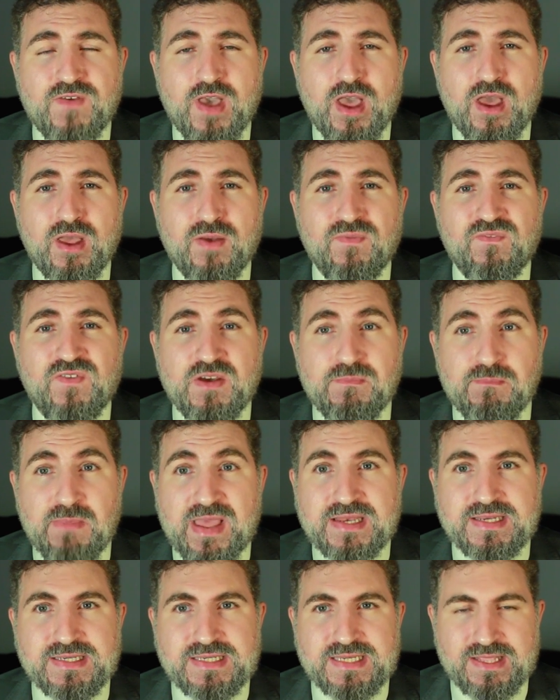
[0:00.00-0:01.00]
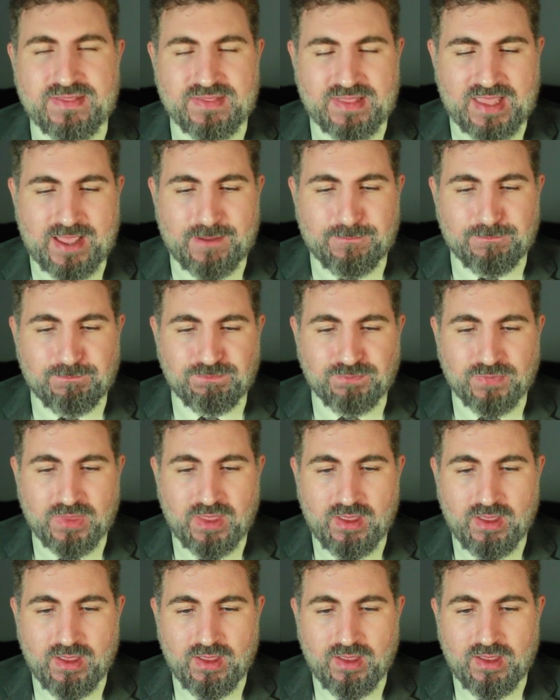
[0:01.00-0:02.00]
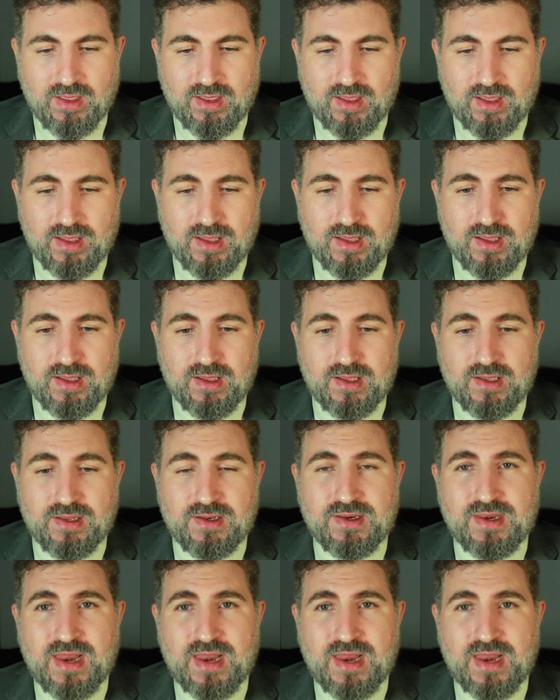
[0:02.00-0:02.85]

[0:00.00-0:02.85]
ferment in there.